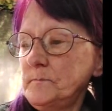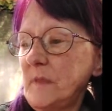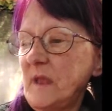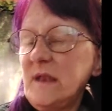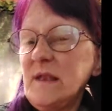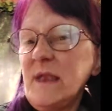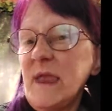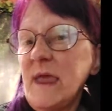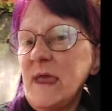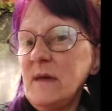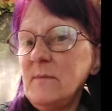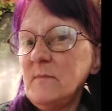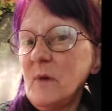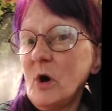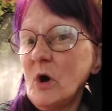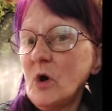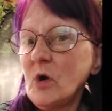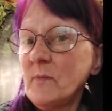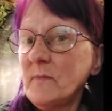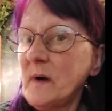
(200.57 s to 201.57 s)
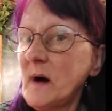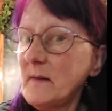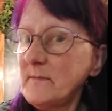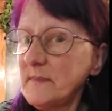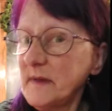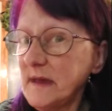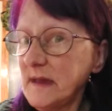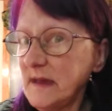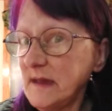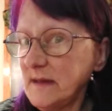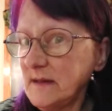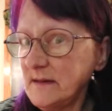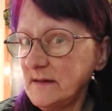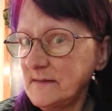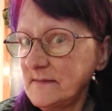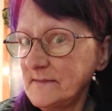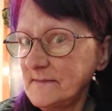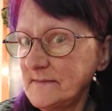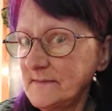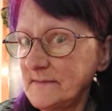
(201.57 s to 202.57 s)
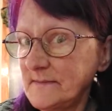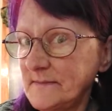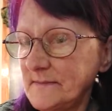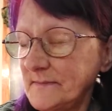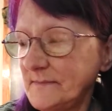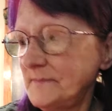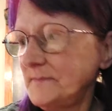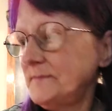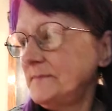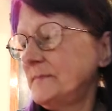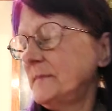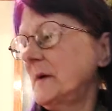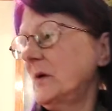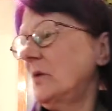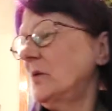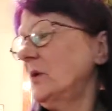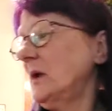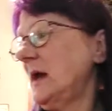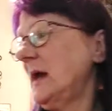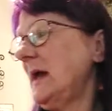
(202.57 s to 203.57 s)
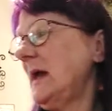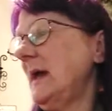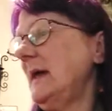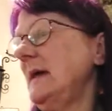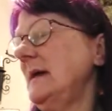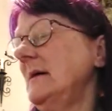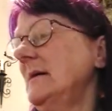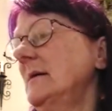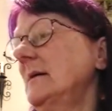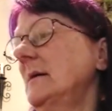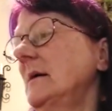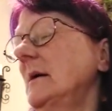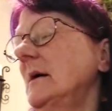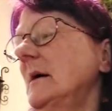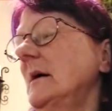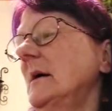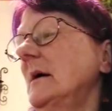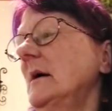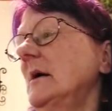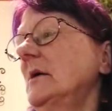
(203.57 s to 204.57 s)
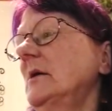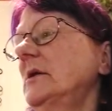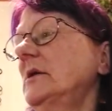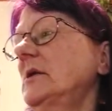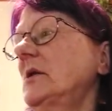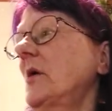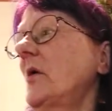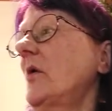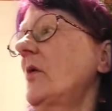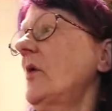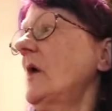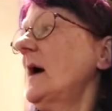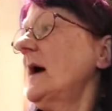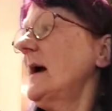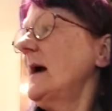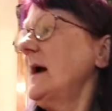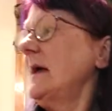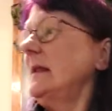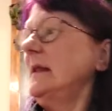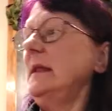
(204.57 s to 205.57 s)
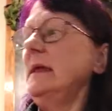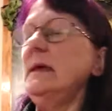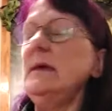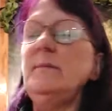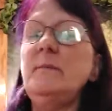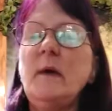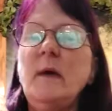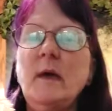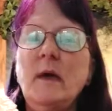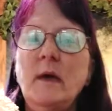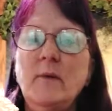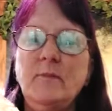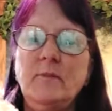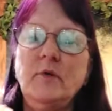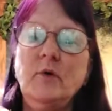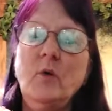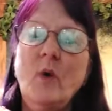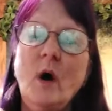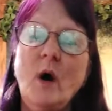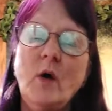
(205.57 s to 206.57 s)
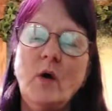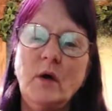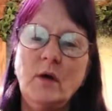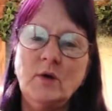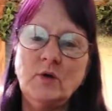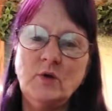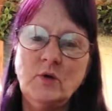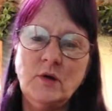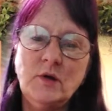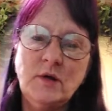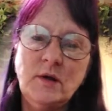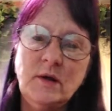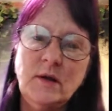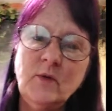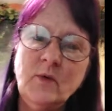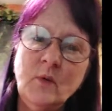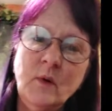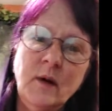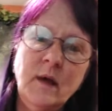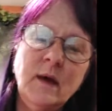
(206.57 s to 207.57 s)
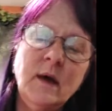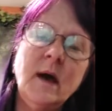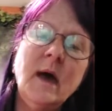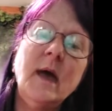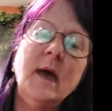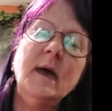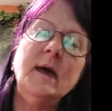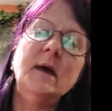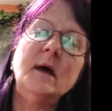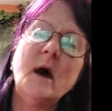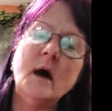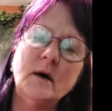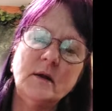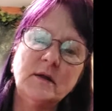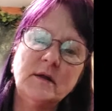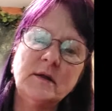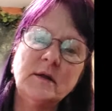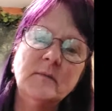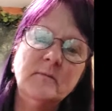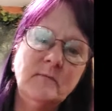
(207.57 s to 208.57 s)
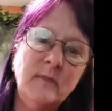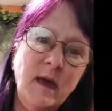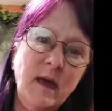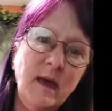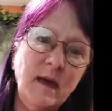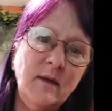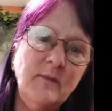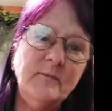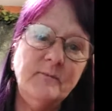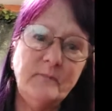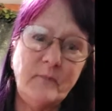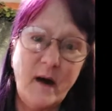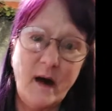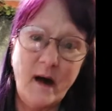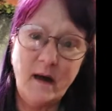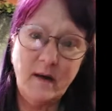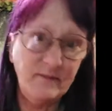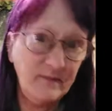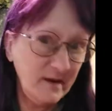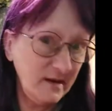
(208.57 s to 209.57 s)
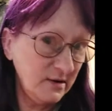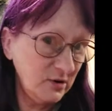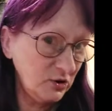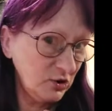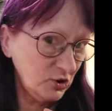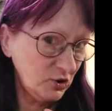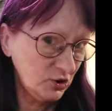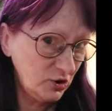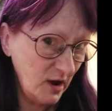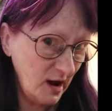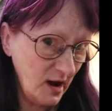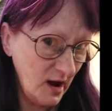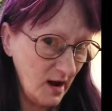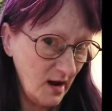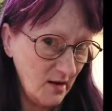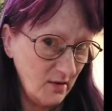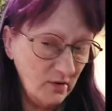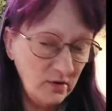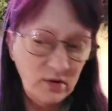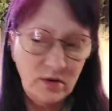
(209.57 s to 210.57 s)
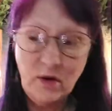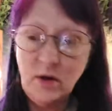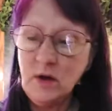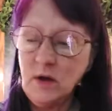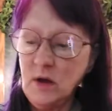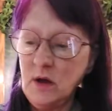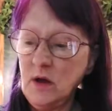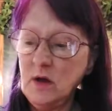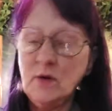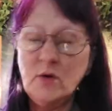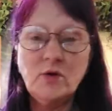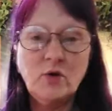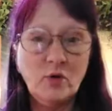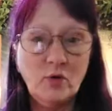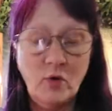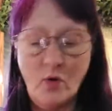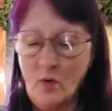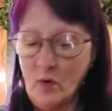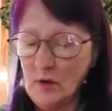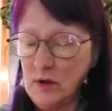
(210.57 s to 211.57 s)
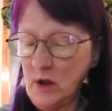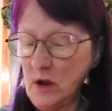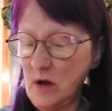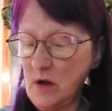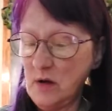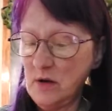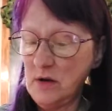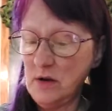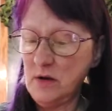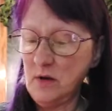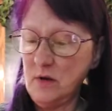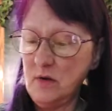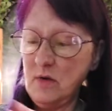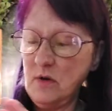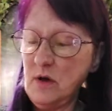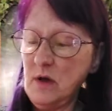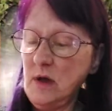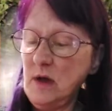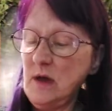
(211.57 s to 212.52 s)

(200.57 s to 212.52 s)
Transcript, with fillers: name her puppy okay? So leave a, if you are interested in winning a custom-made 5-inch doll to go along, you know,